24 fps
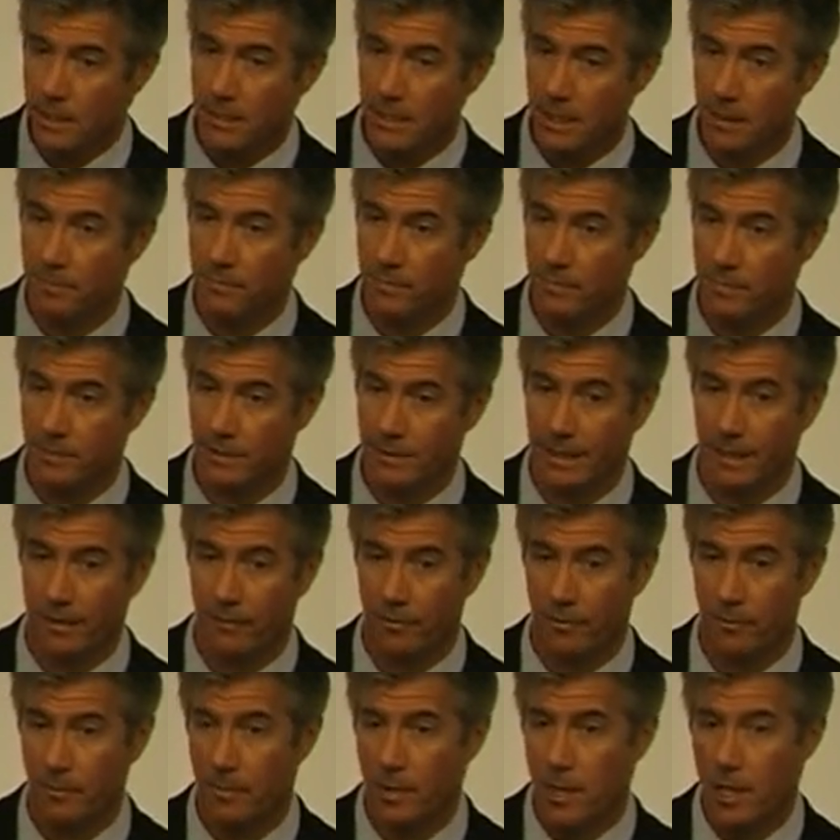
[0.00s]
keep kind
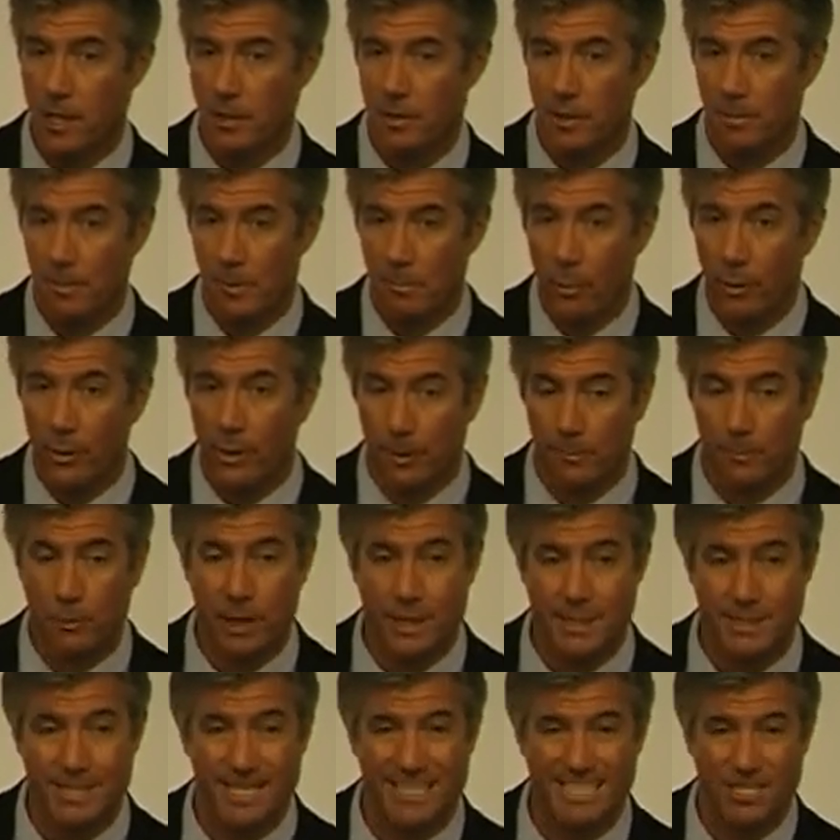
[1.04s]
of the, the memorial
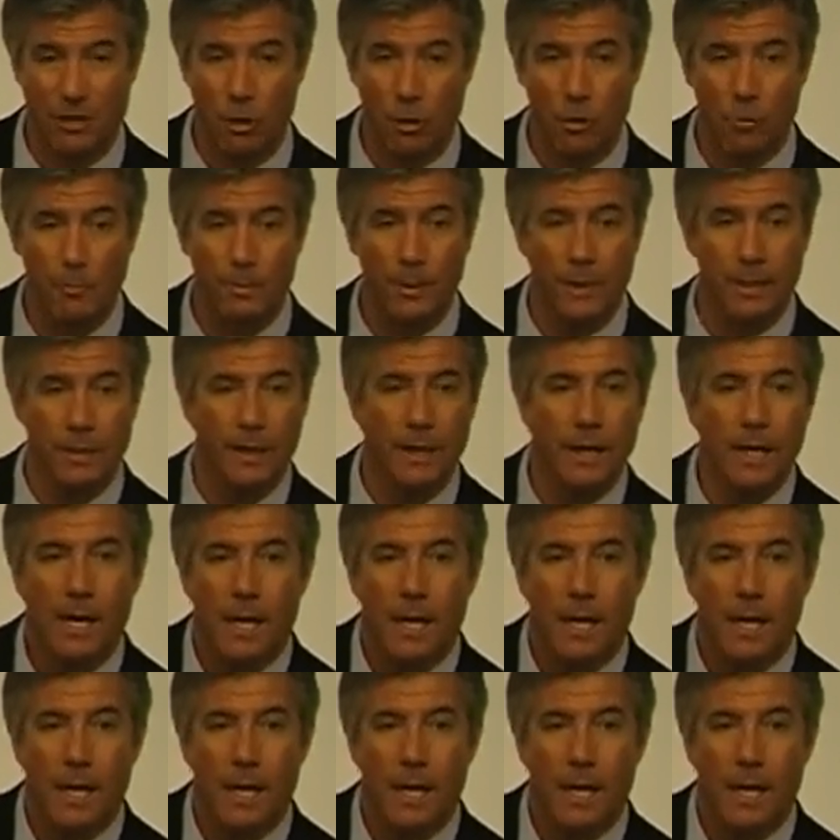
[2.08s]
process open.